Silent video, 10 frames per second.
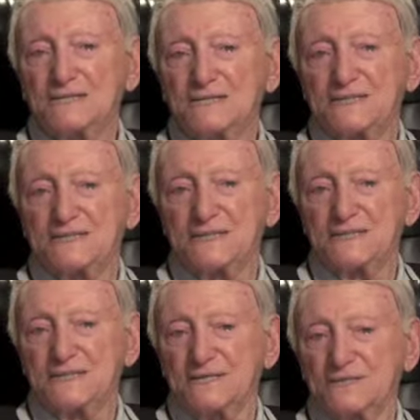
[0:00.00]
the,
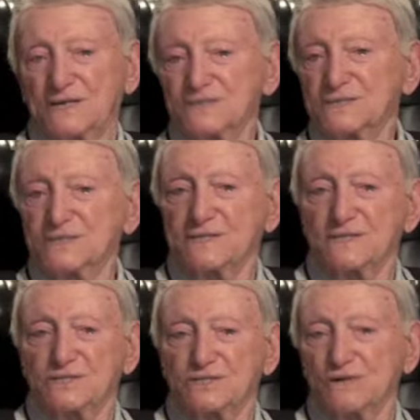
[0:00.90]
the uh, young
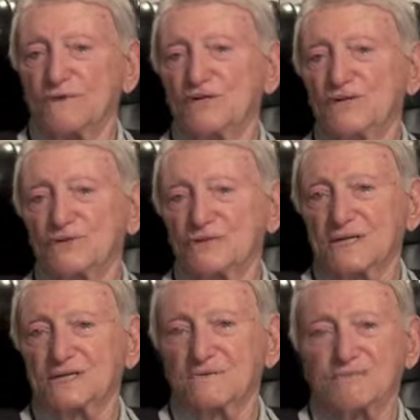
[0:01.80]
the German youth
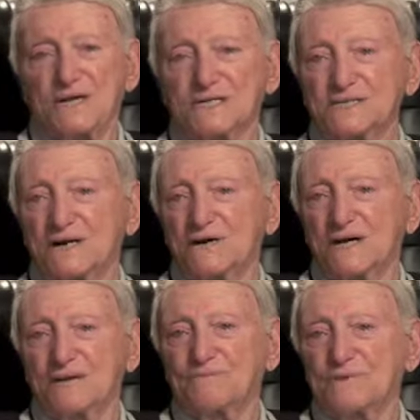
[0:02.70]
in to beat us
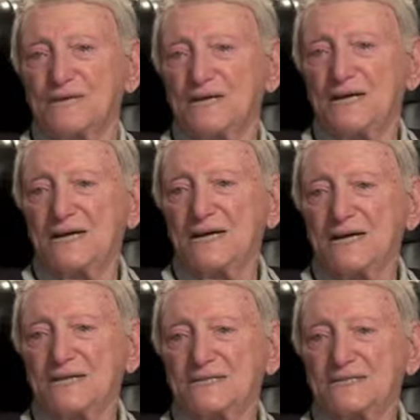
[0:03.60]
all up,
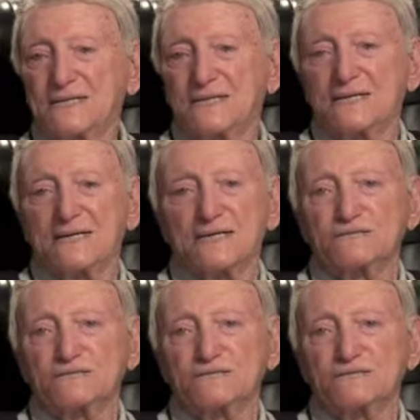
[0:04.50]
and uh,